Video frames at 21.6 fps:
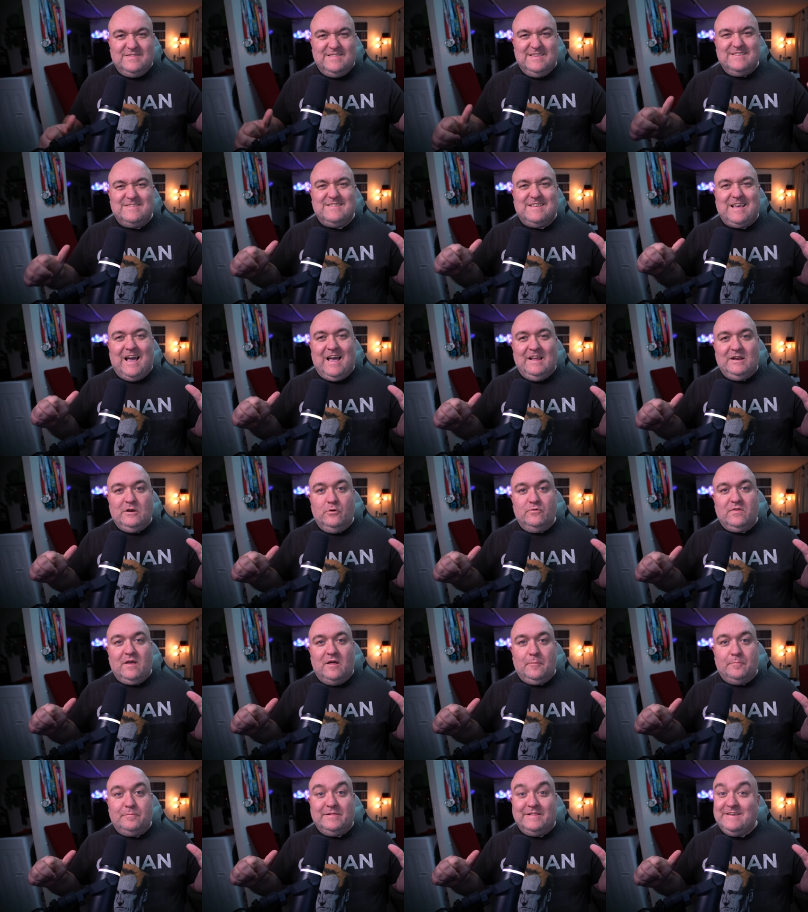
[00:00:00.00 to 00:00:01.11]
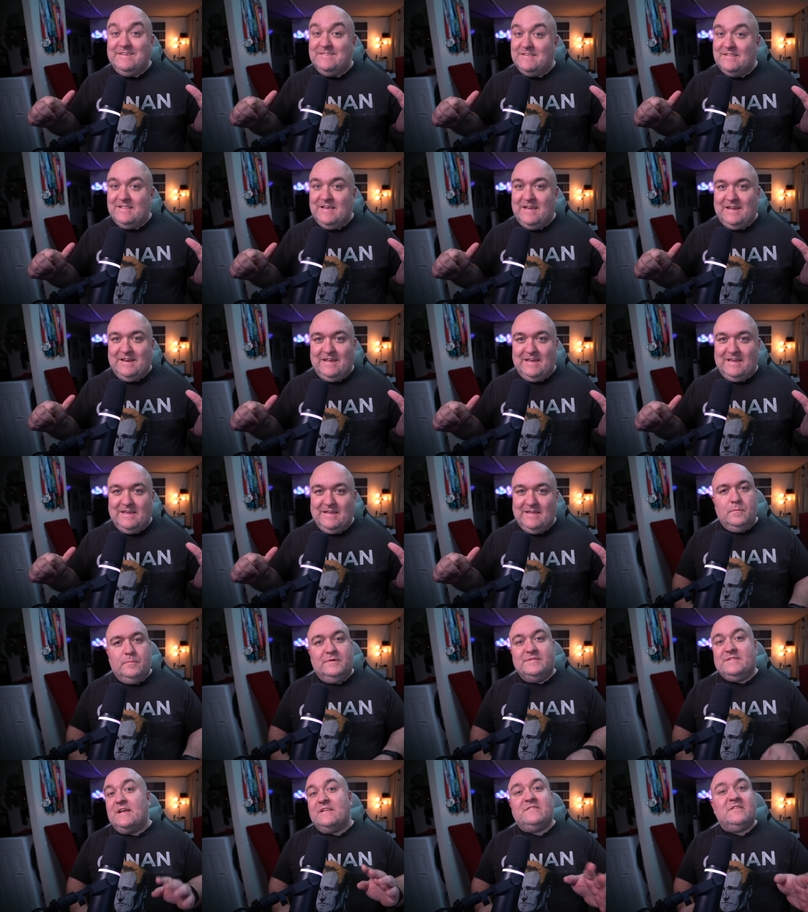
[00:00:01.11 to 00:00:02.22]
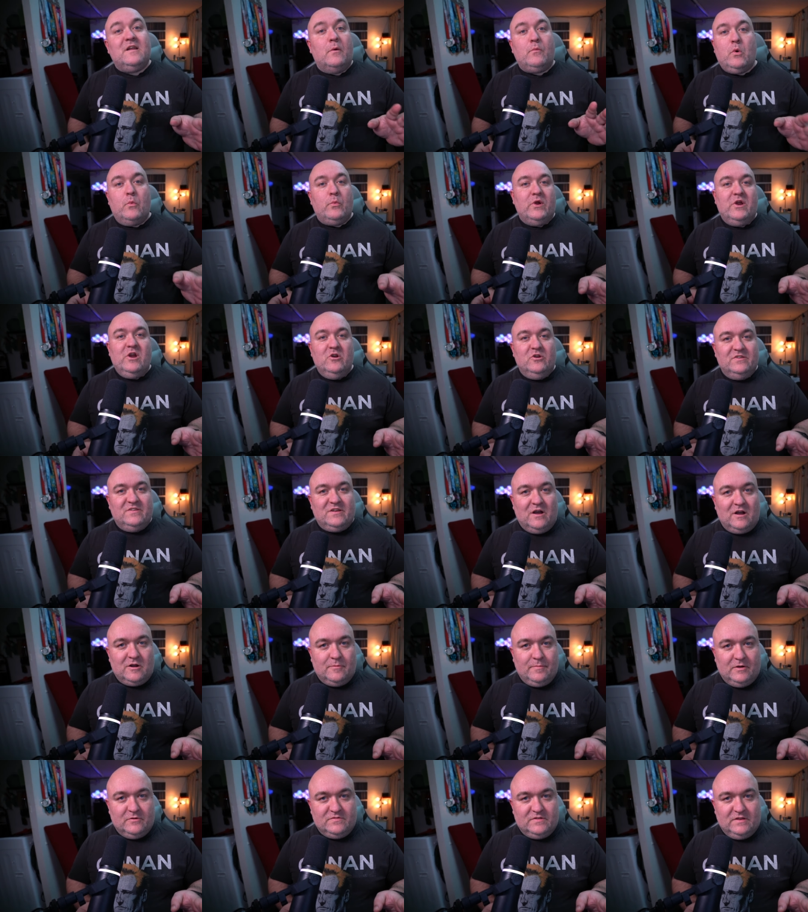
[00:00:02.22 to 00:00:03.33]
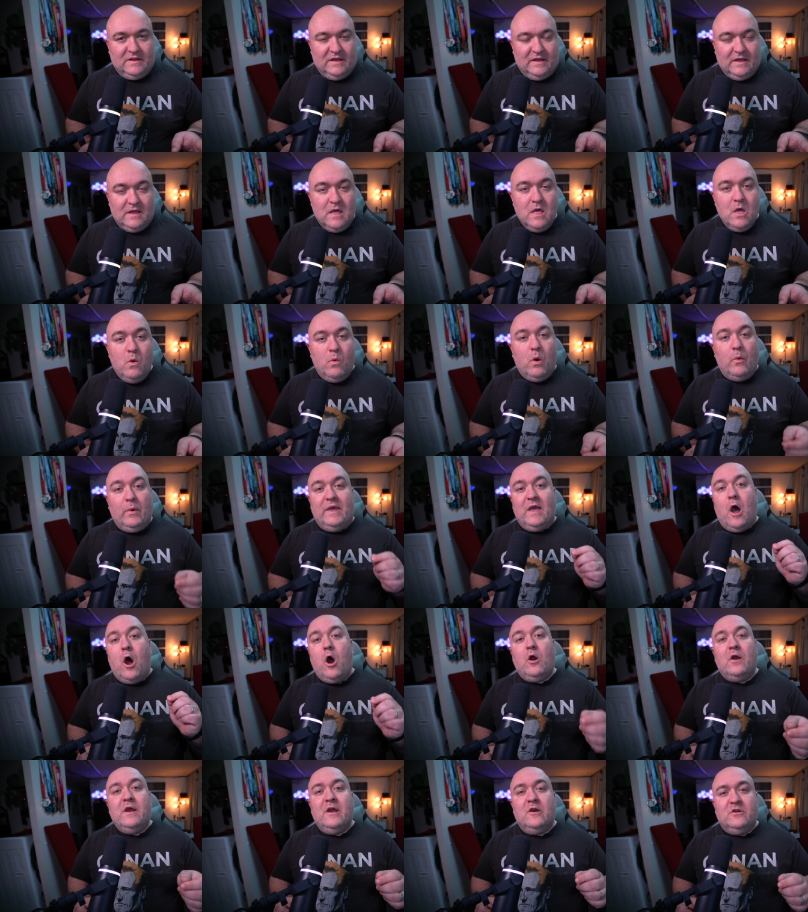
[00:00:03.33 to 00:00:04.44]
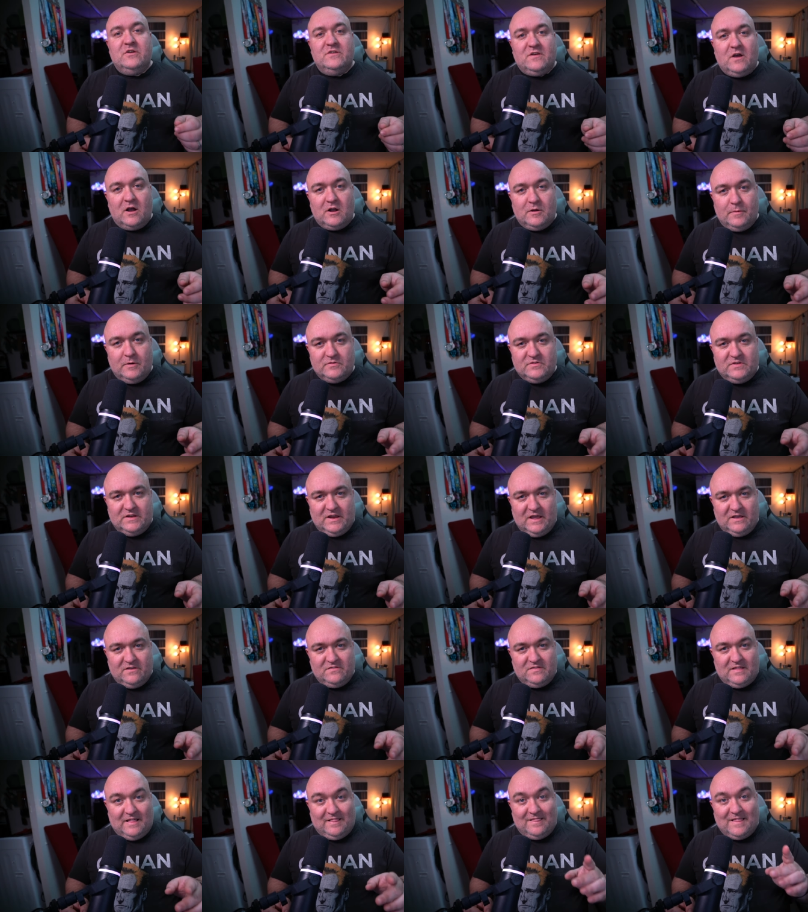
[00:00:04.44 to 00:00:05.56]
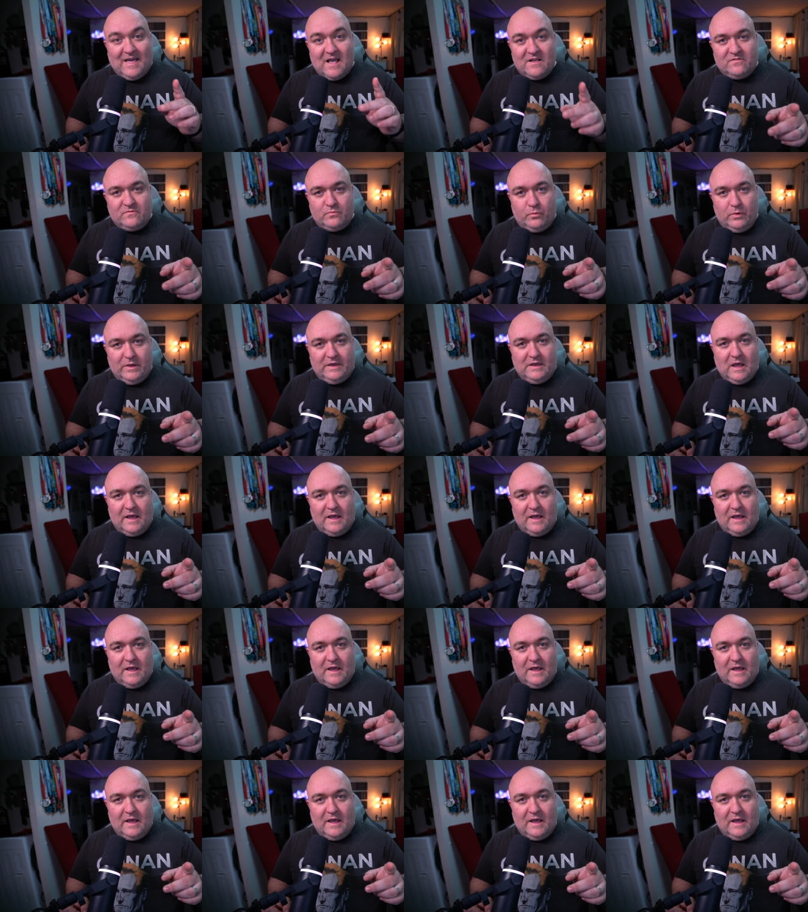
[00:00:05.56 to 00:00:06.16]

this guy knows how to please a lady. But that's not what we're here to talk about today. What we are here to talk about today is that last week